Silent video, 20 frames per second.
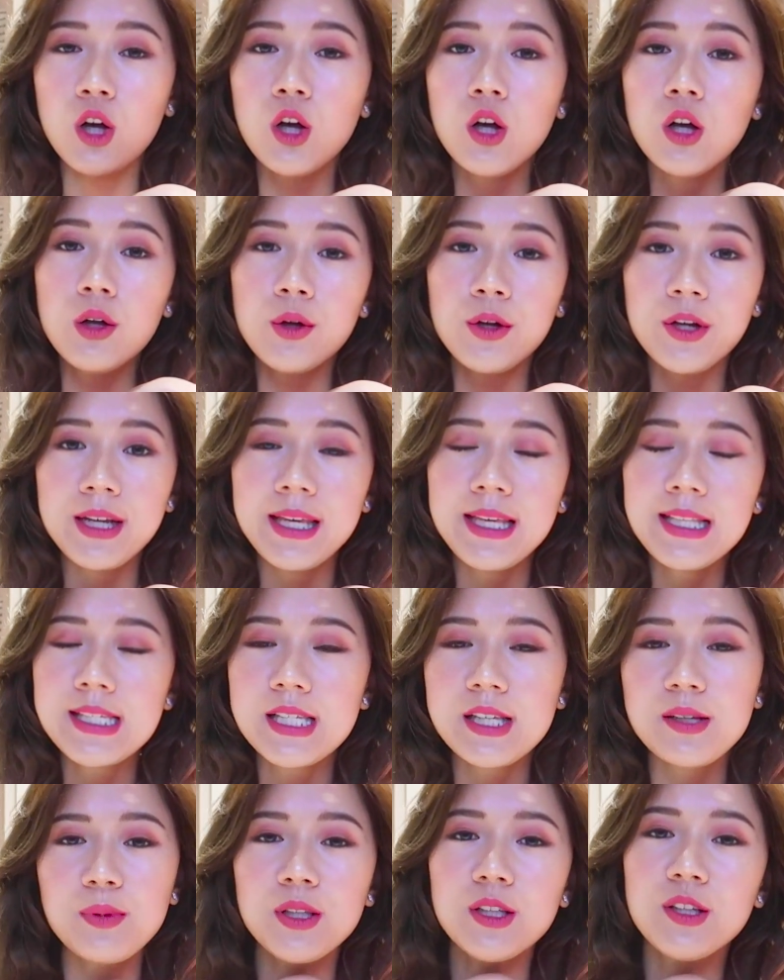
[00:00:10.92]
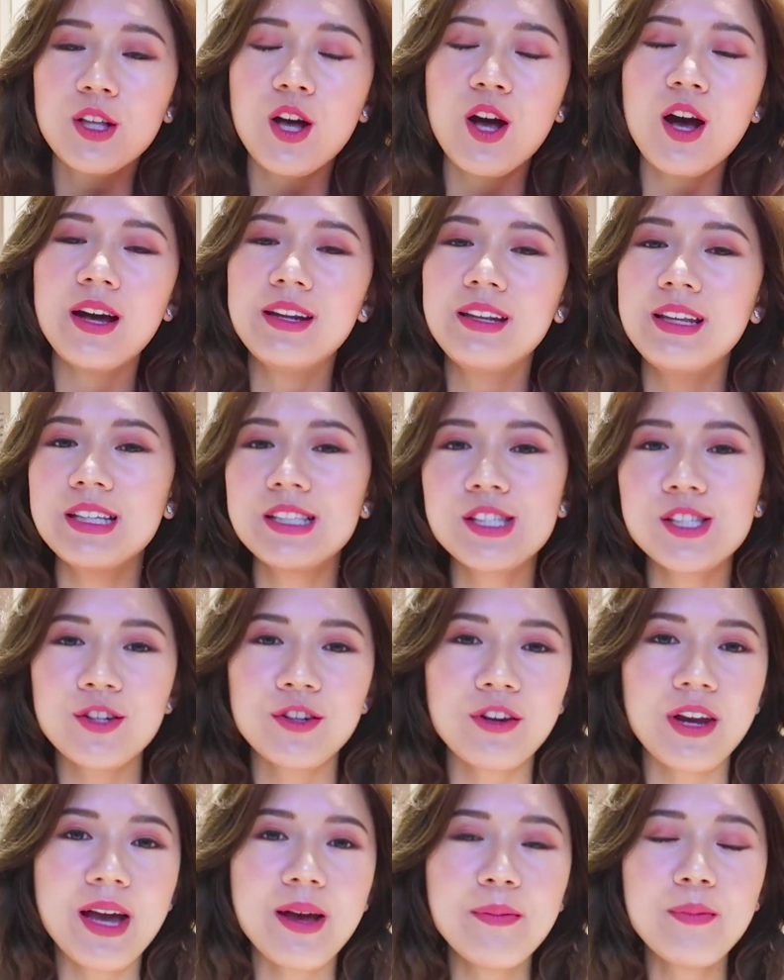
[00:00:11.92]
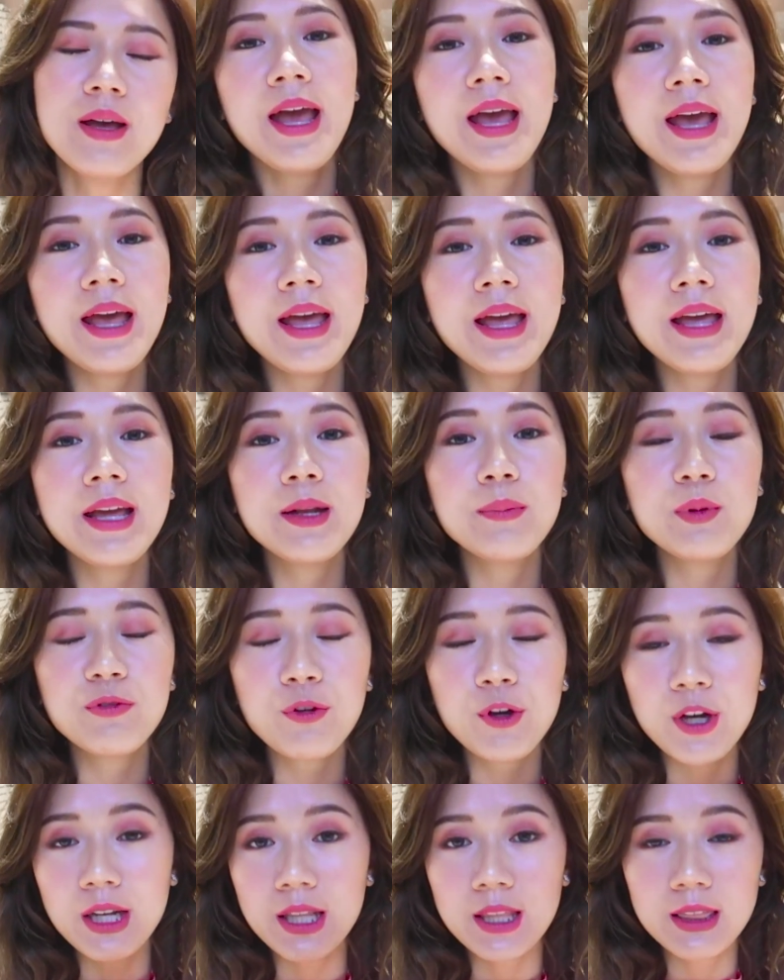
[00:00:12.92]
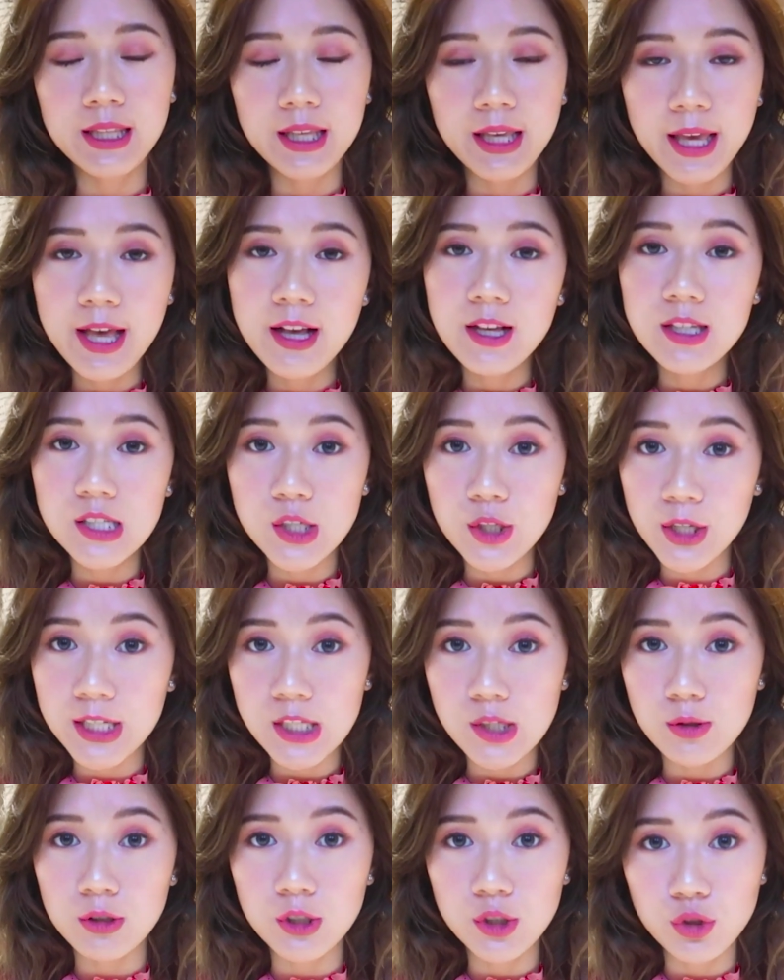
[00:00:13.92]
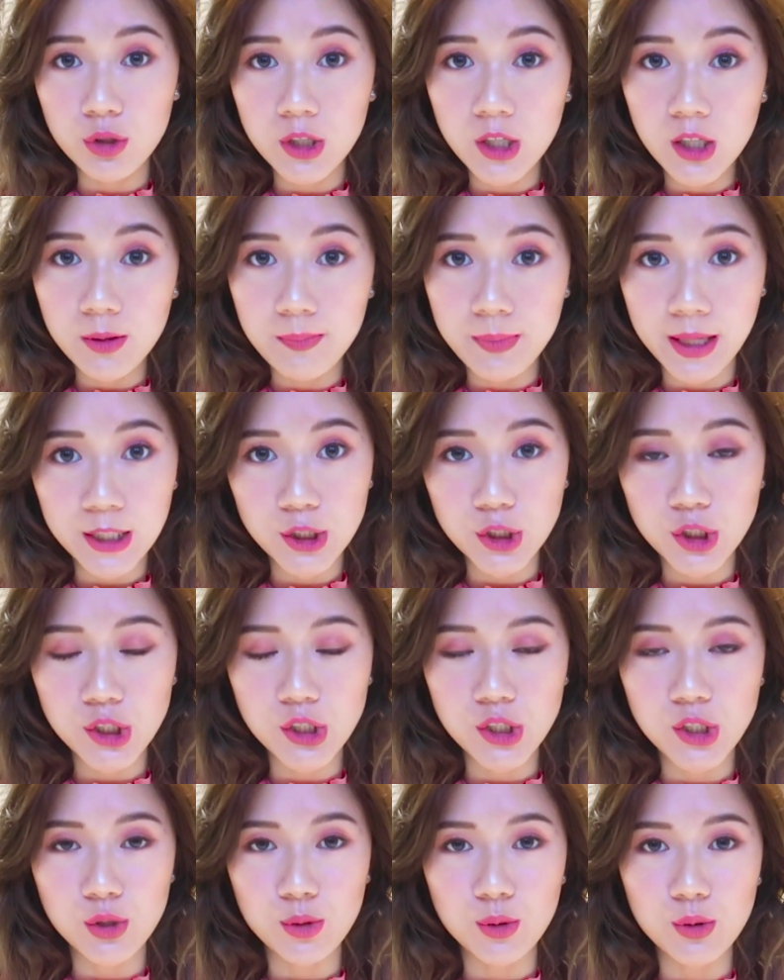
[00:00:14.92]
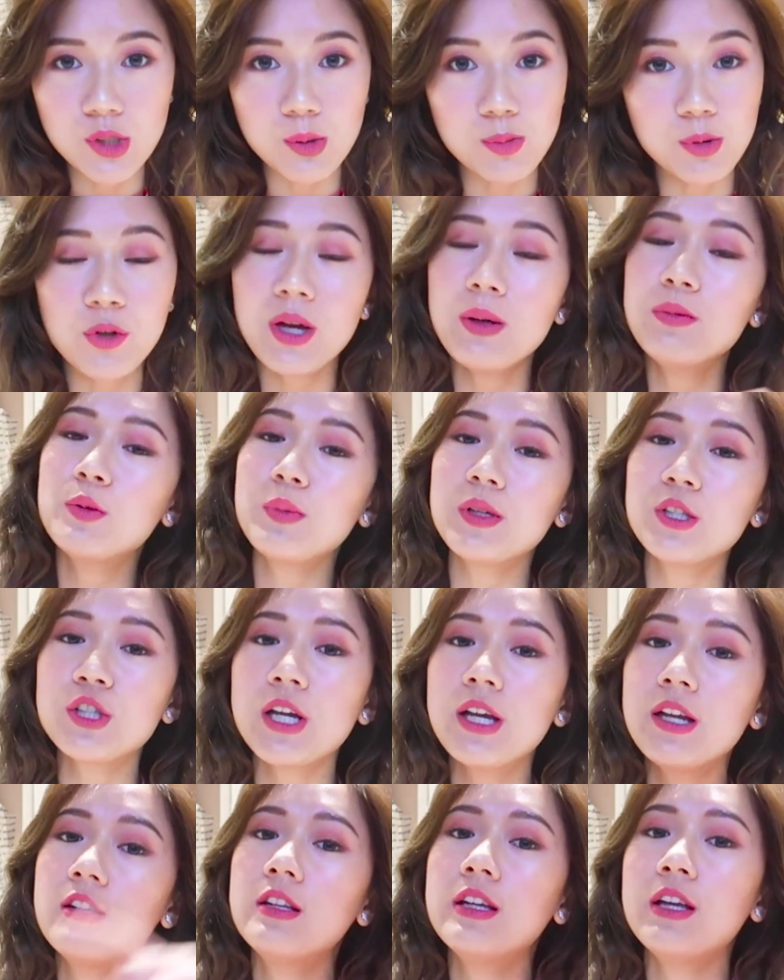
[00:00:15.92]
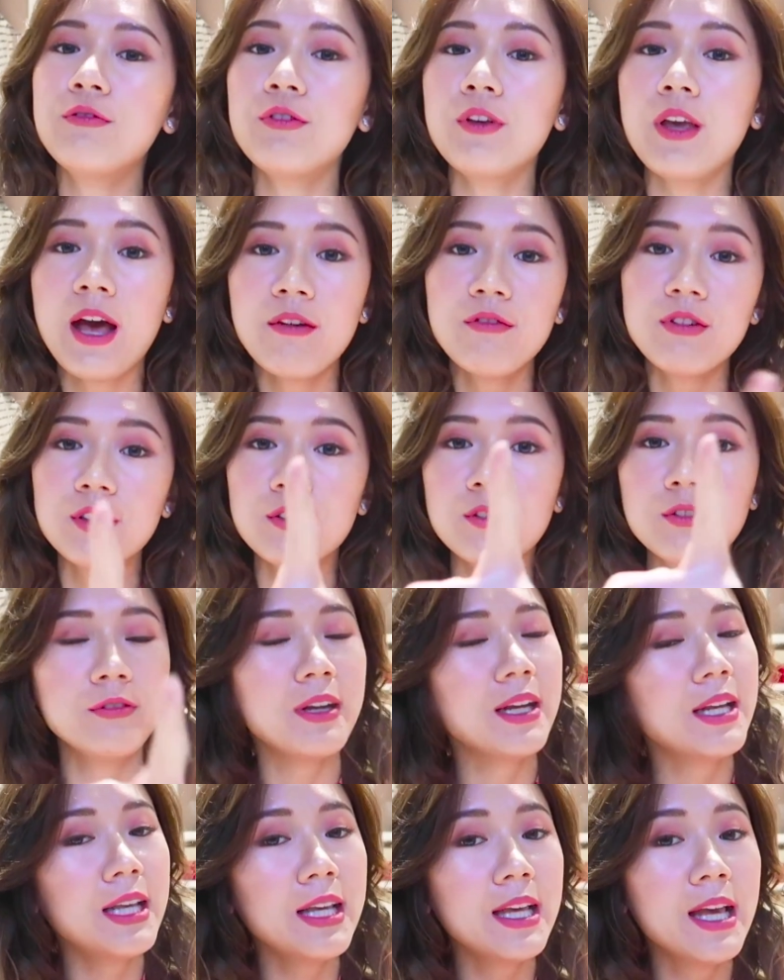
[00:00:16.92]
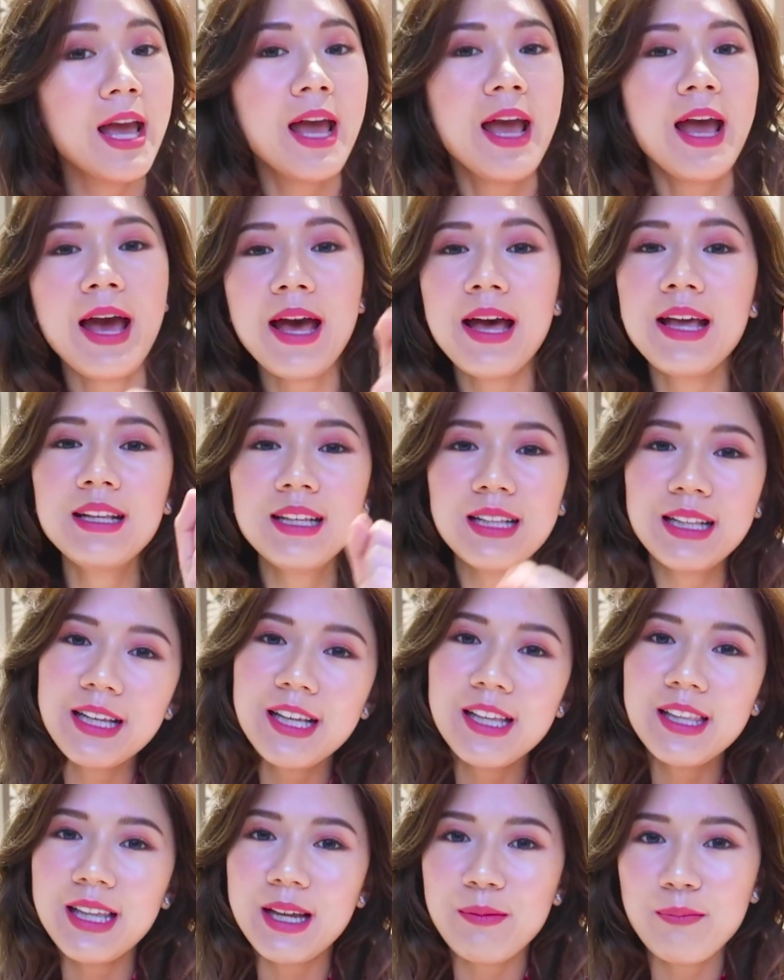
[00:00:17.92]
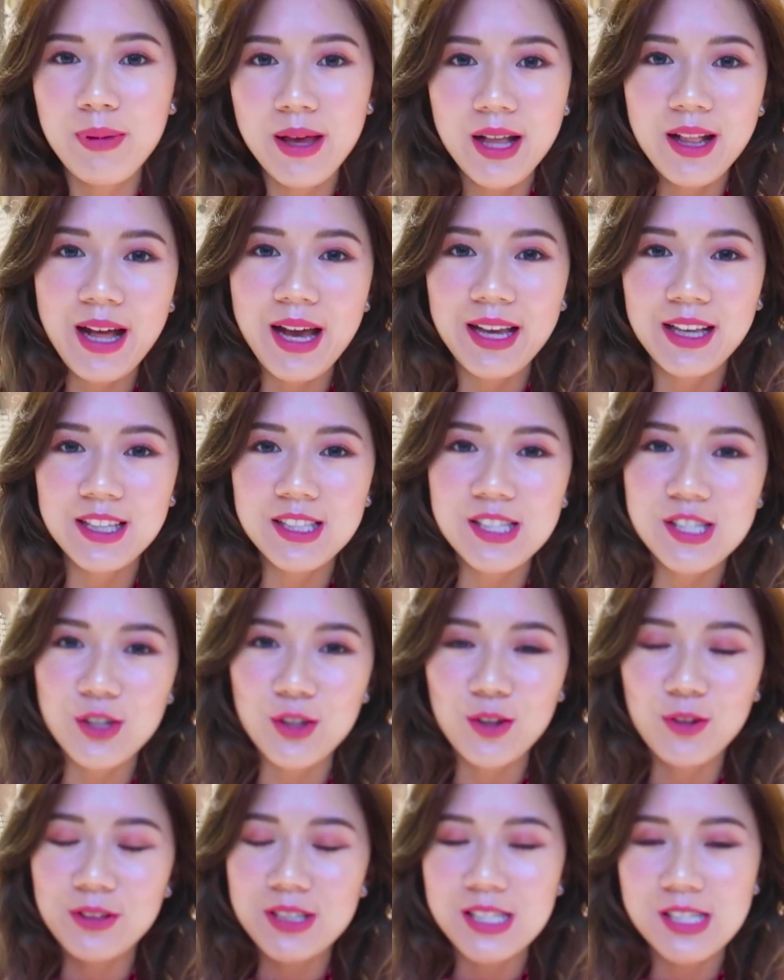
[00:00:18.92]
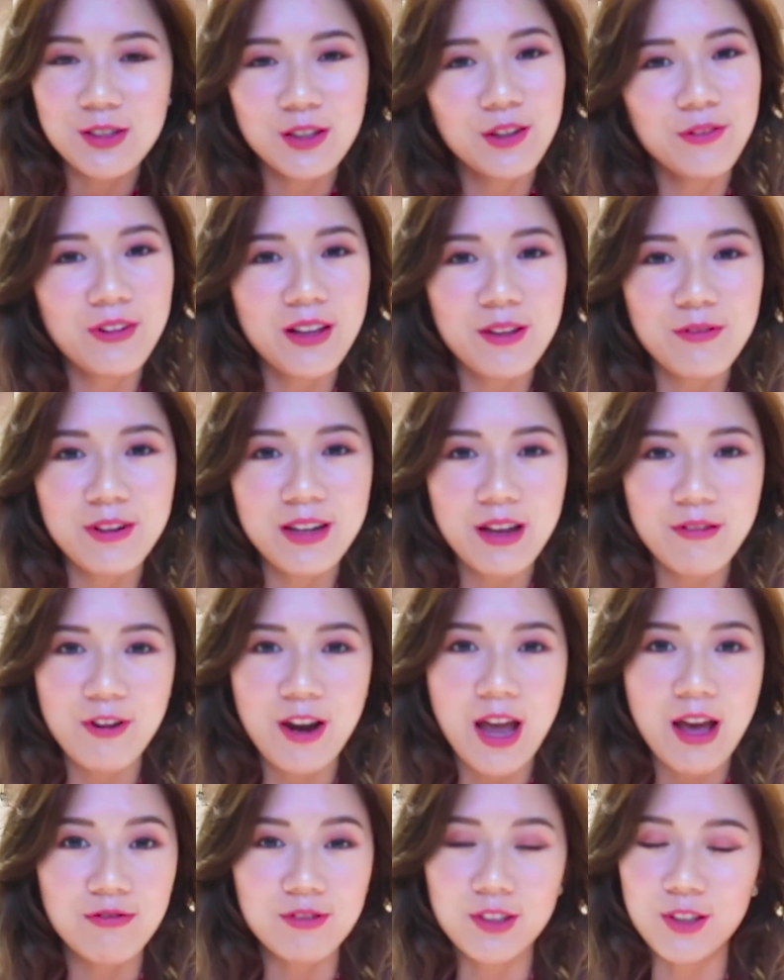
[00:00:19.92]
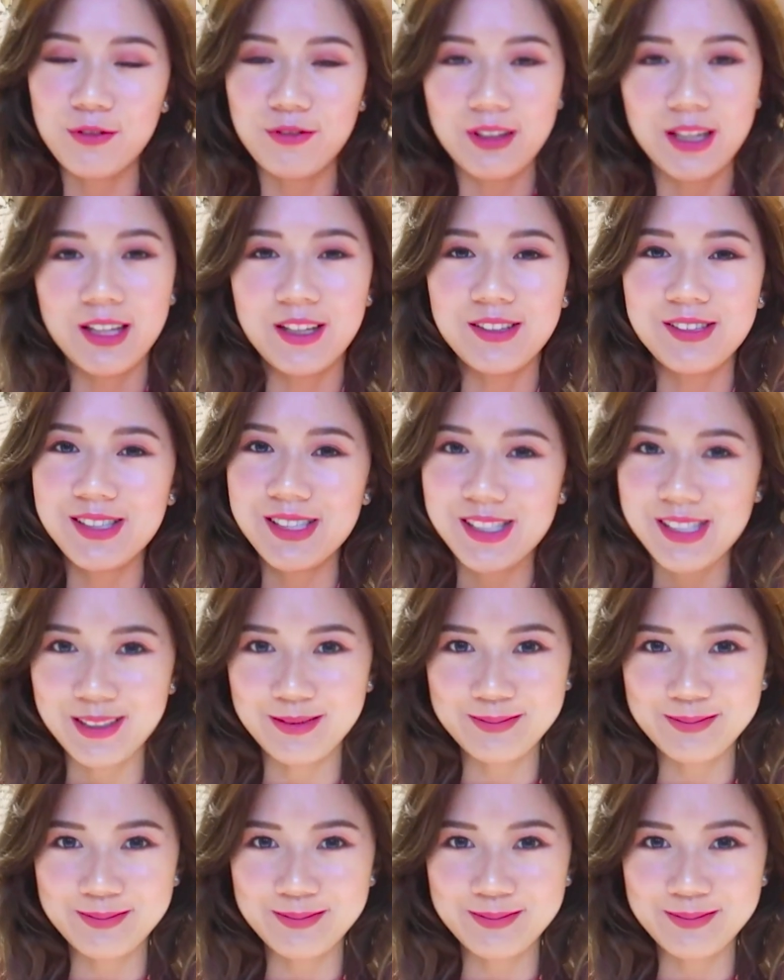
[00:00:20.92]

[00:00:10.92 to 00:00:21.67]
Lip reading: Ko, or it's Camille Ko on Instagram. And before anything else, you guys know the drill. Make sure to subscribe to my channel if you haven't already, and click on that bell icon so you're always notified whenever I have new videos.